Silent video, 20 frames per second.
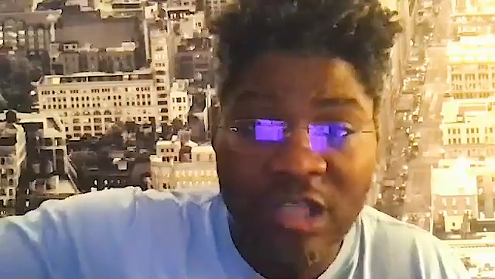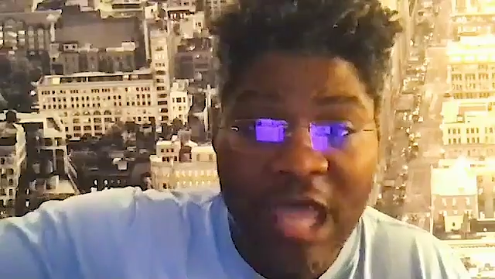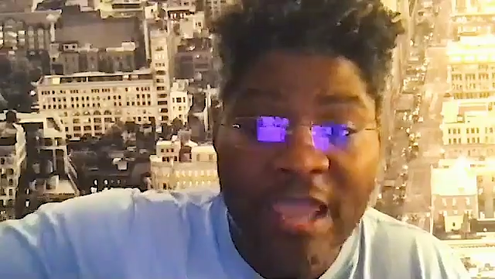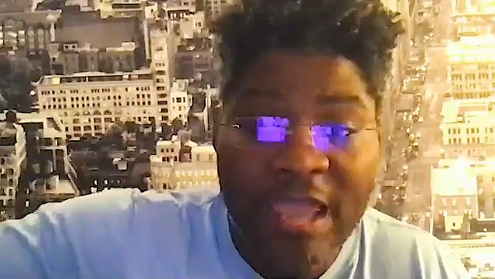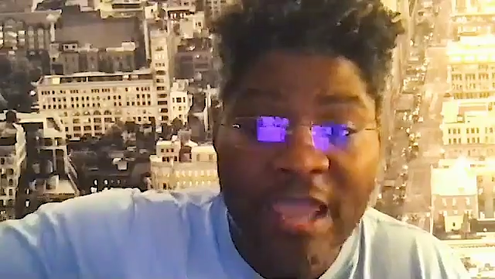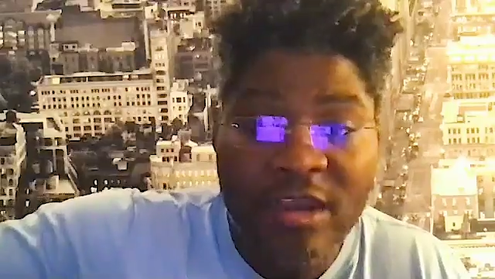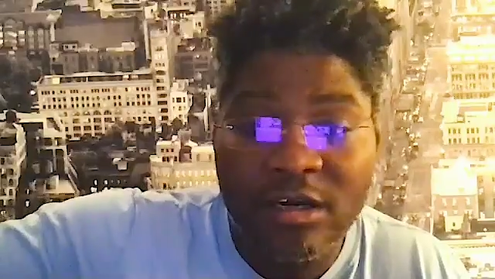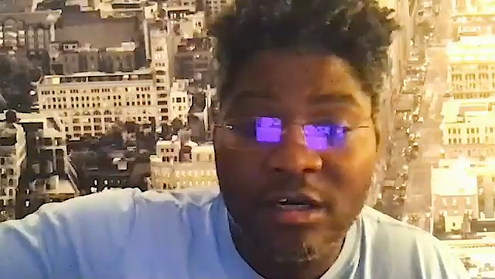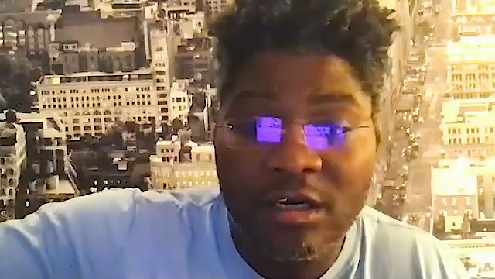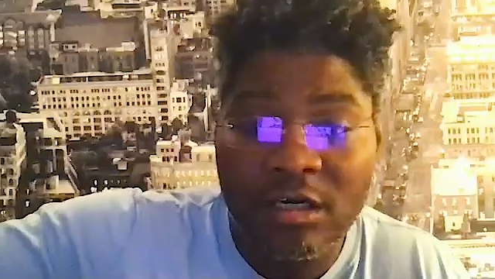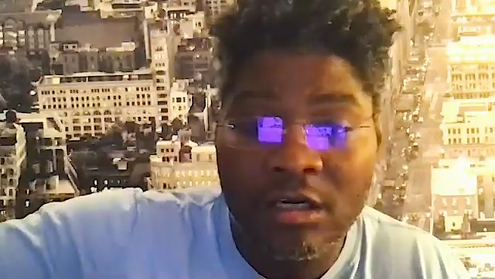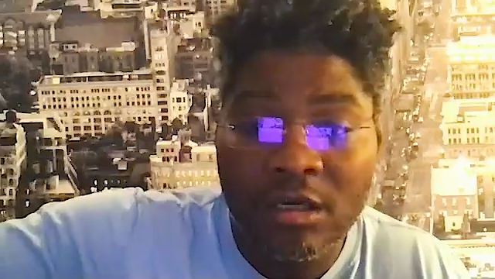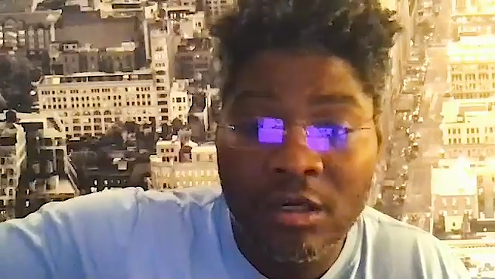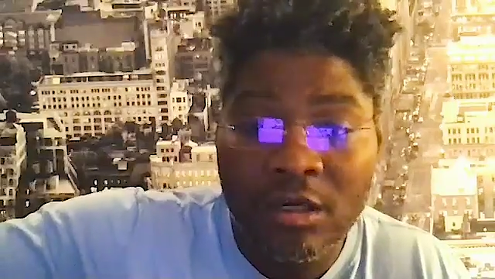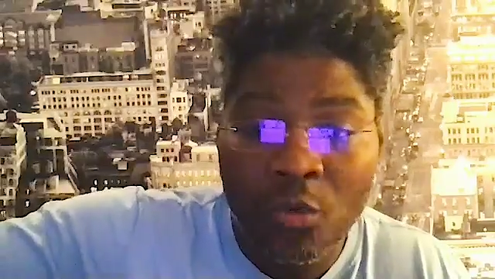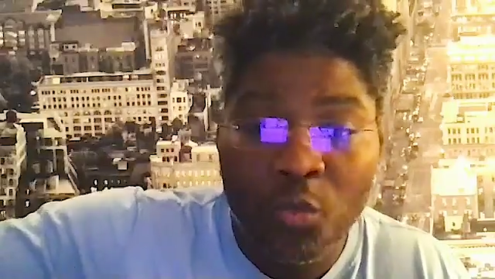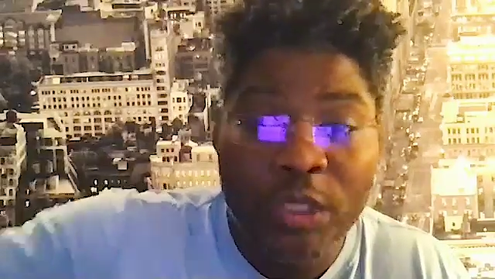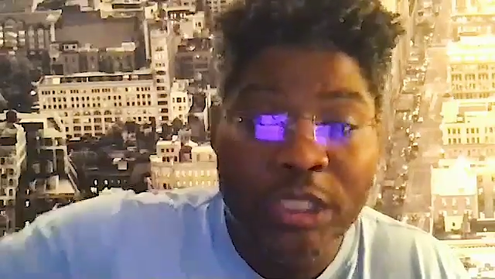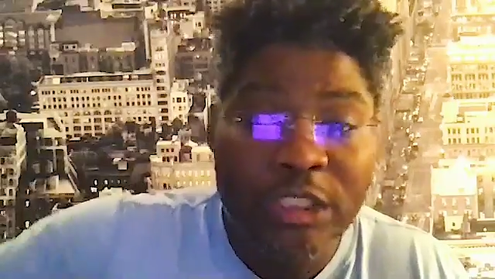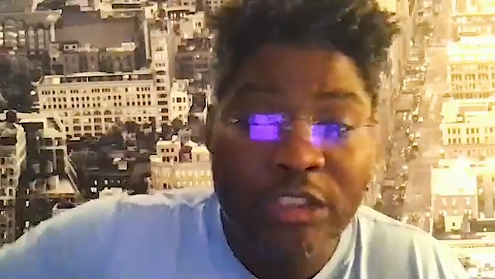later,
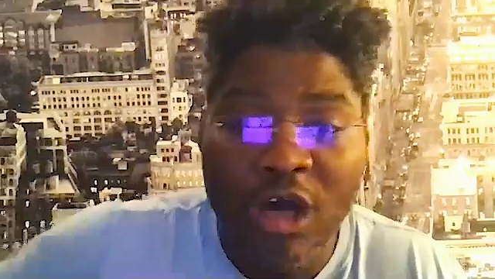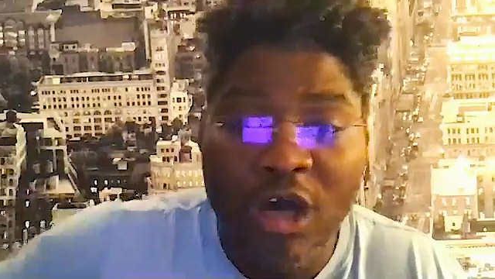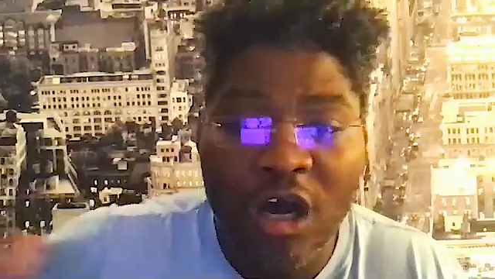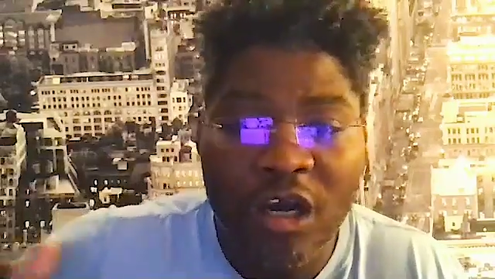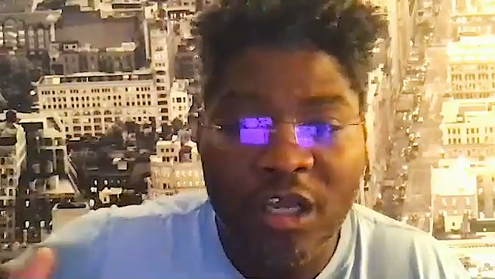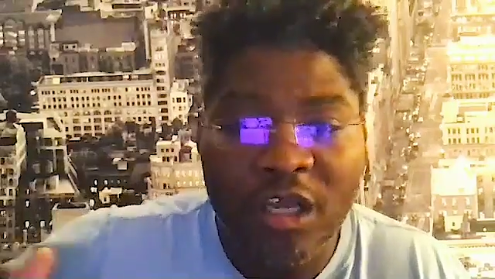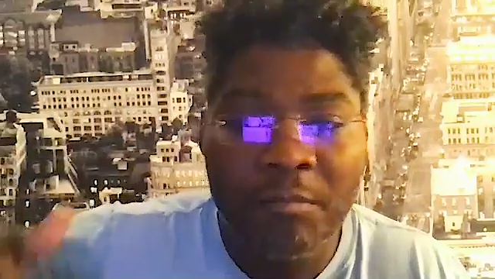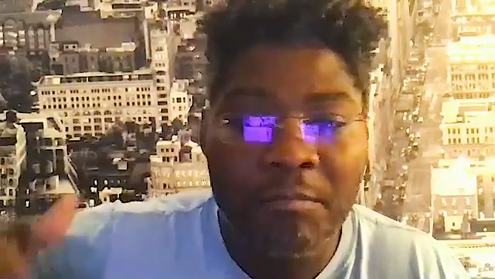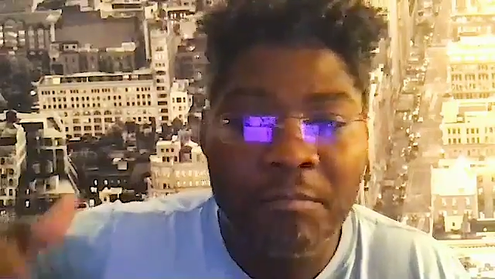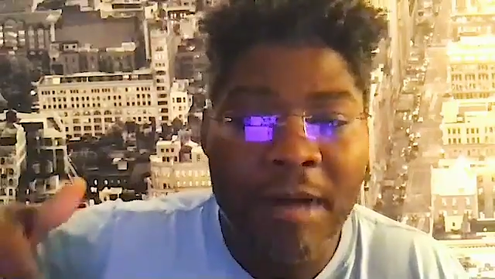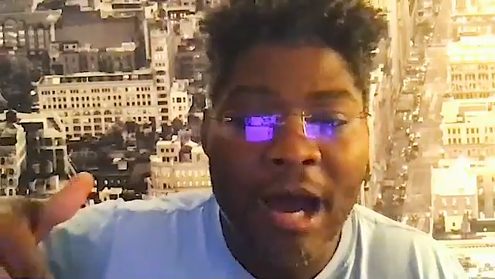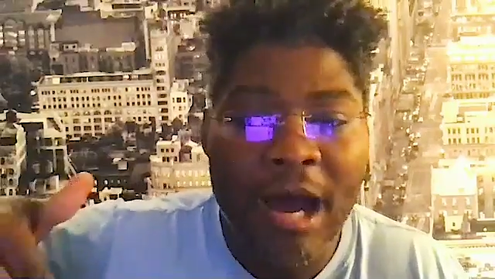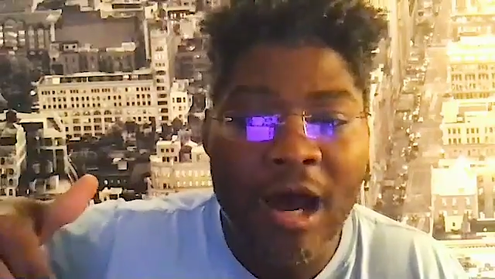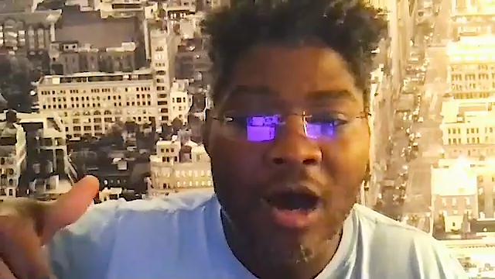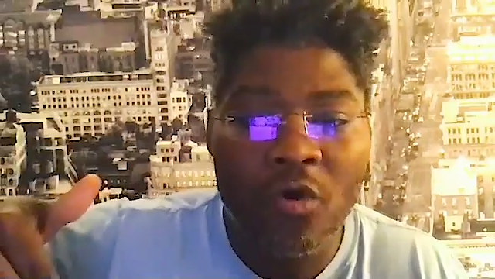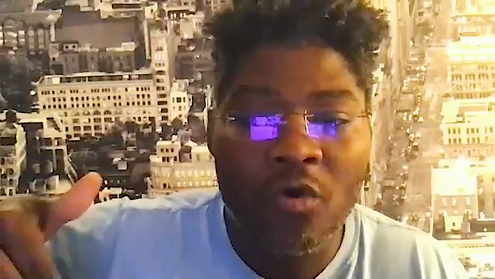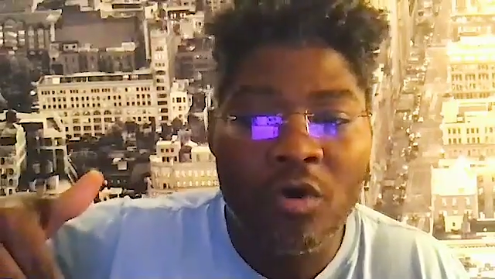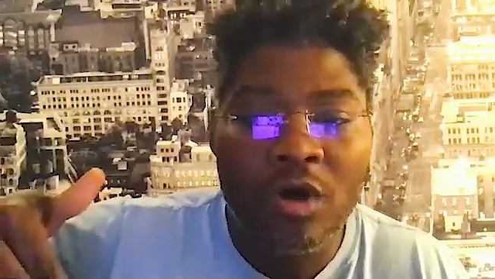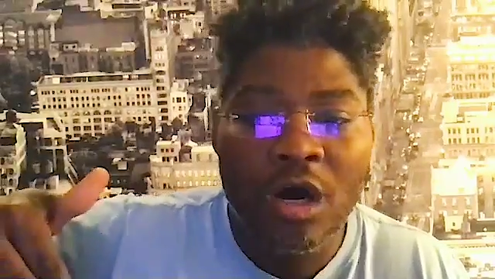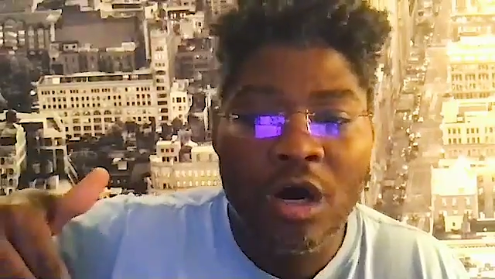we talking
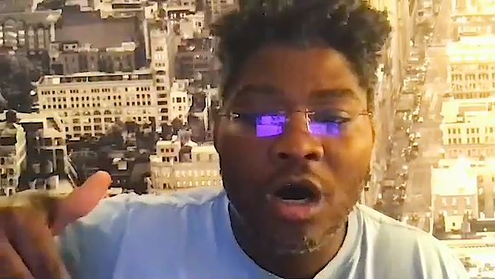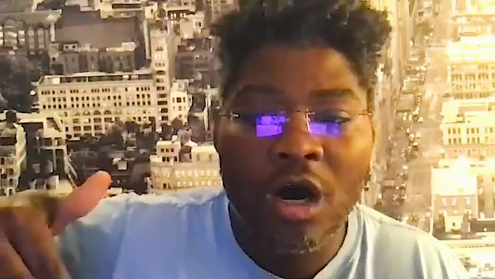about